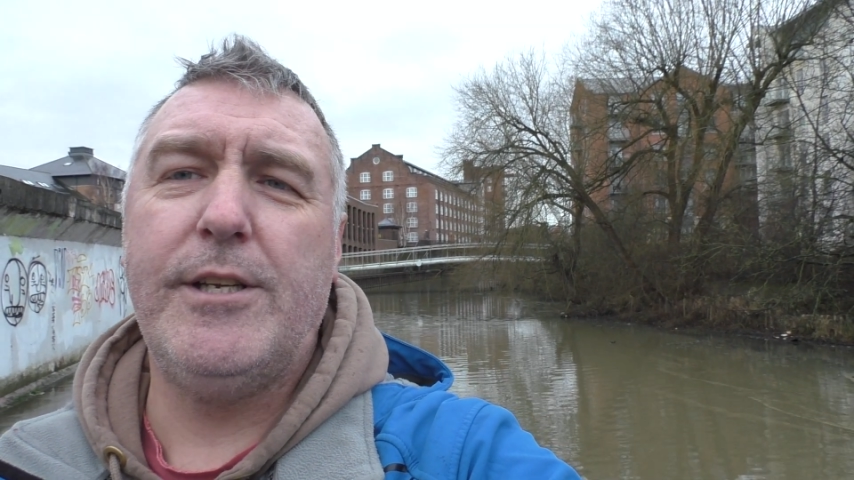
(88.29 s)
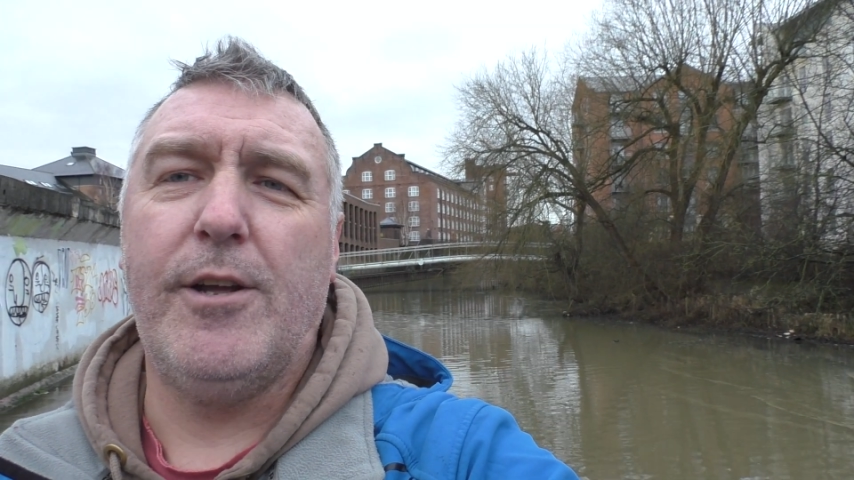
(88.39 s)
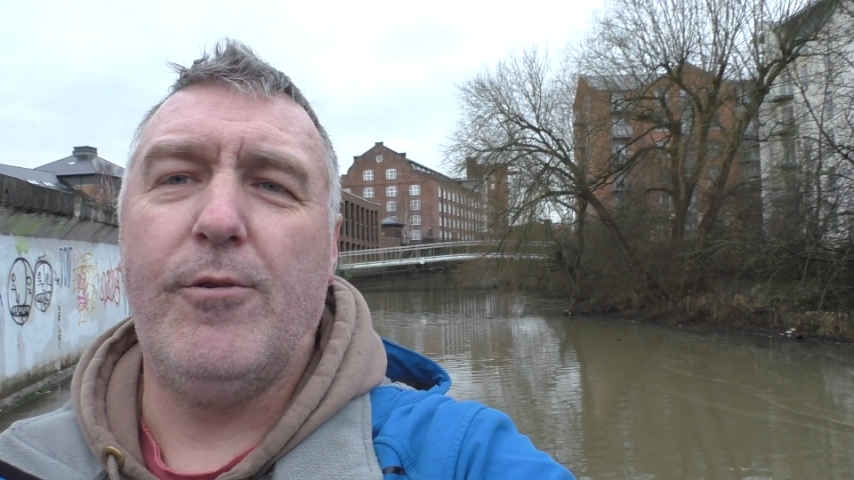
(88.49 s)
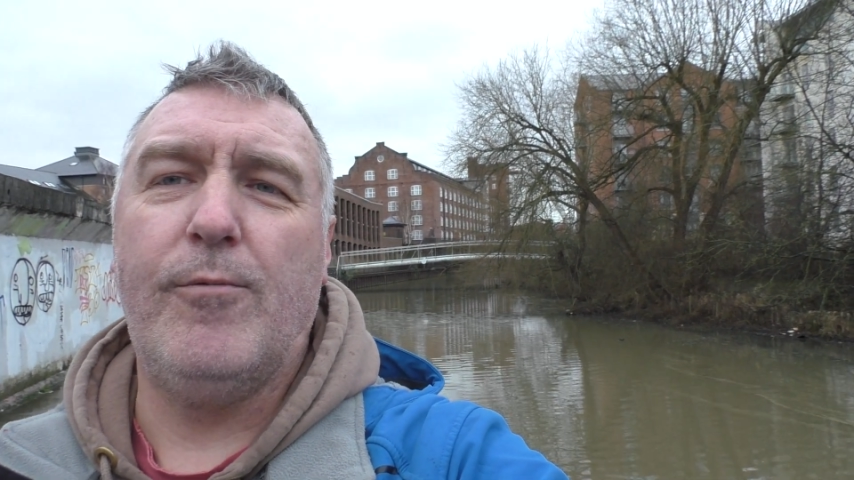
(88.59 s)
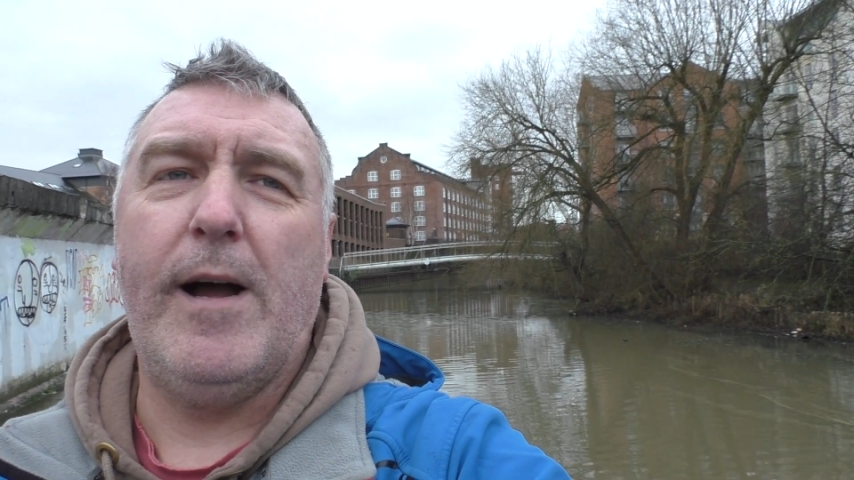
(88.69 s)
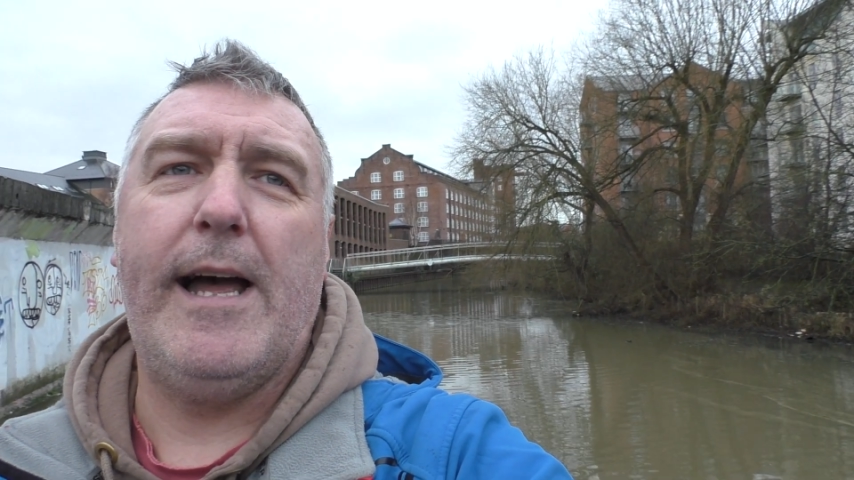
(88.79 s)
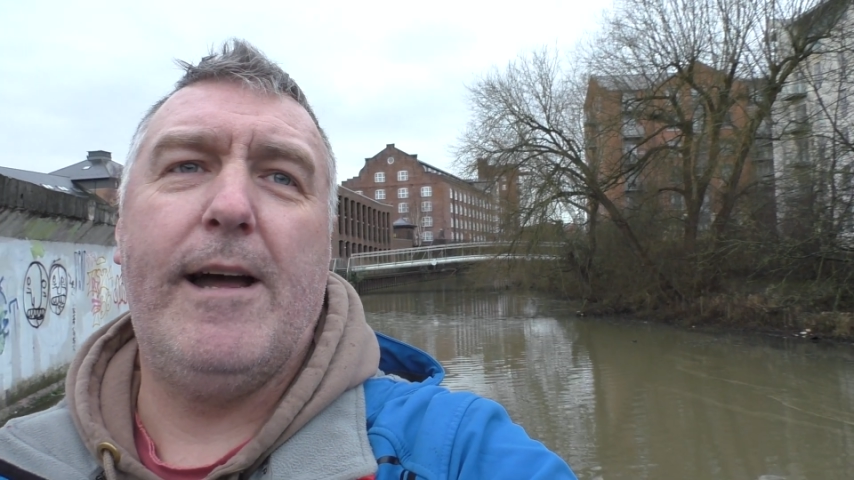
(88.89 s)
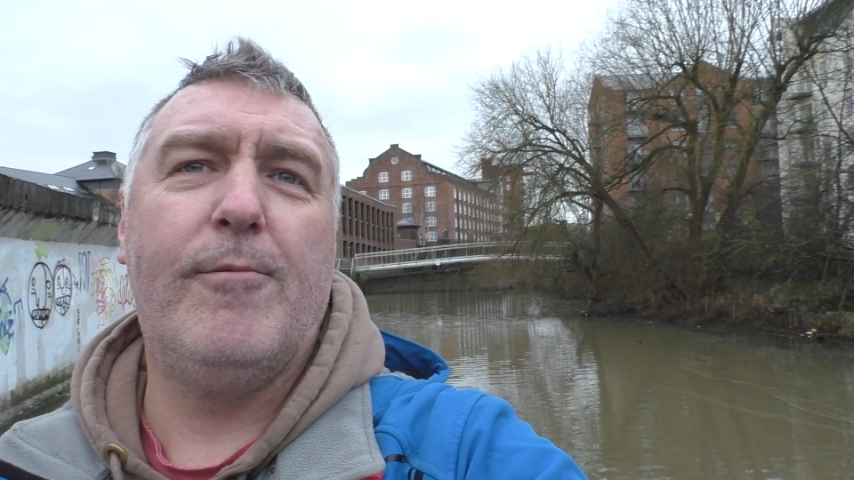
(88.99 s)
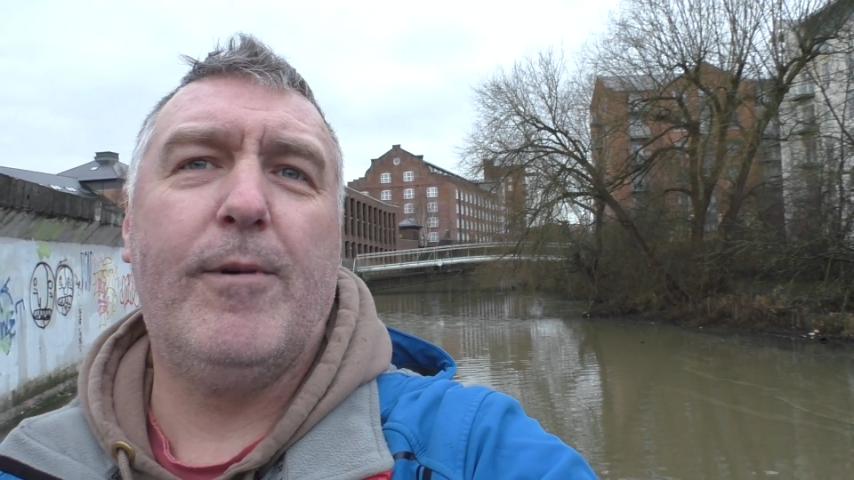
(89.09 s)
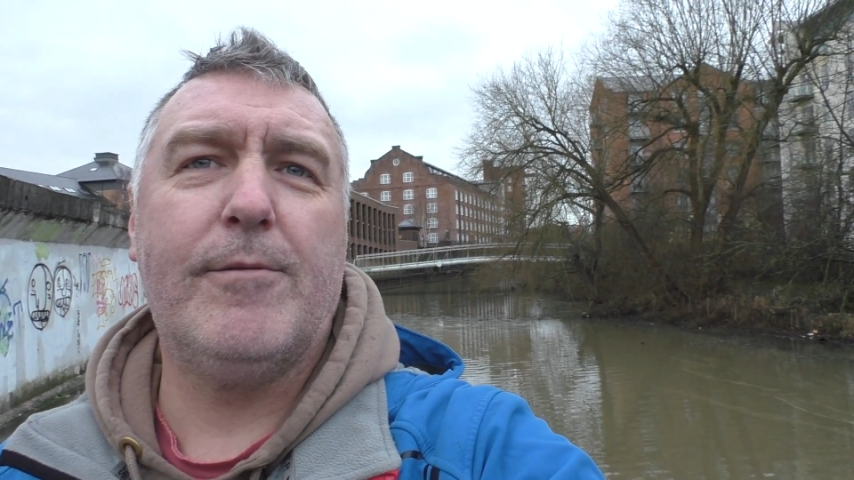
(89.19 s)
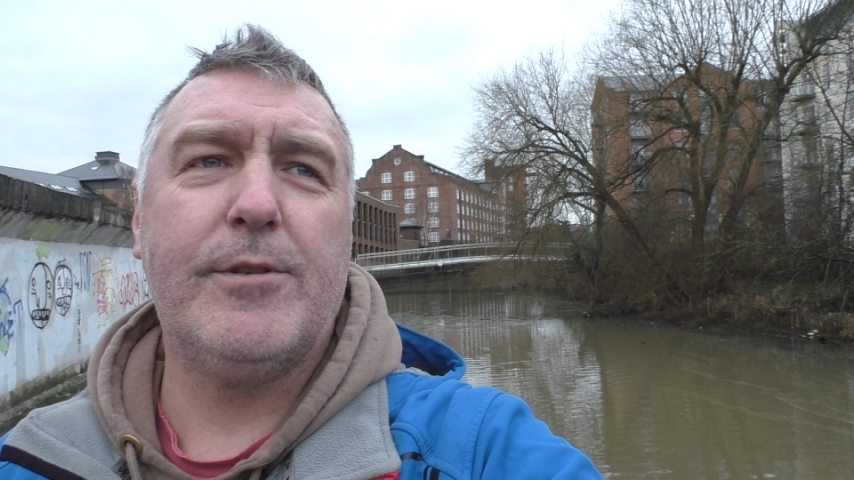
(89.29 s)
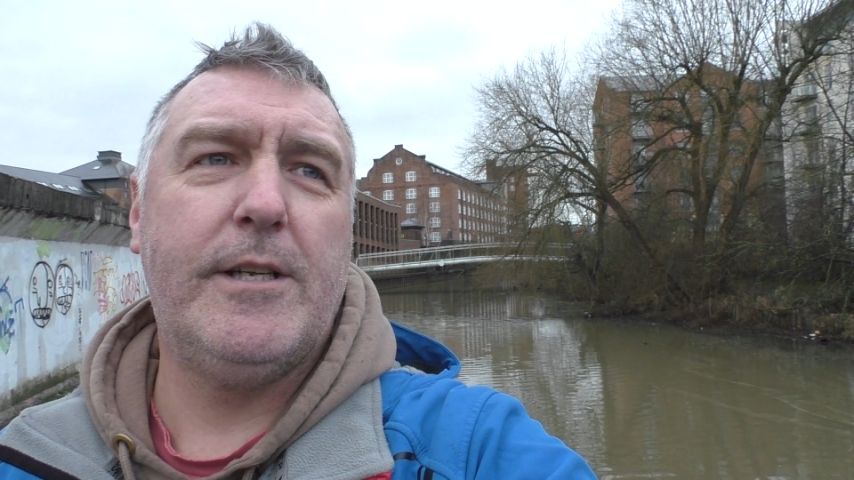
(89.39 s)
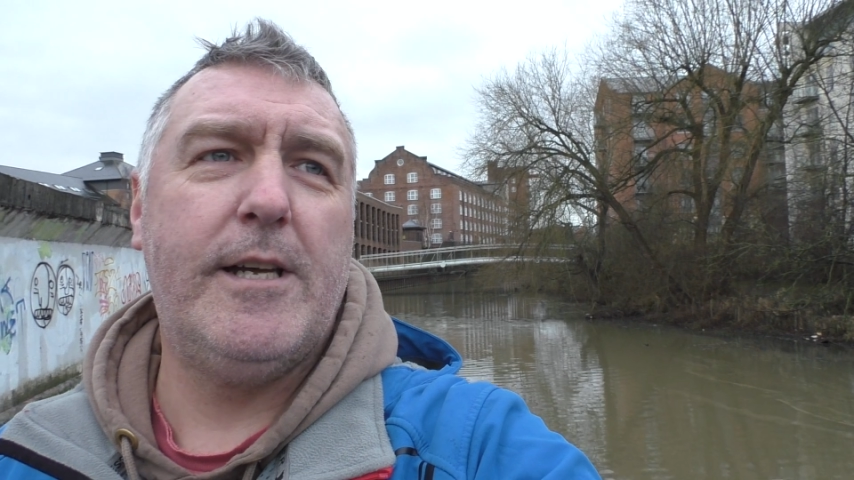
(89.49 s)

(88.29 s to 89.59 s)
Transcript: to do when I was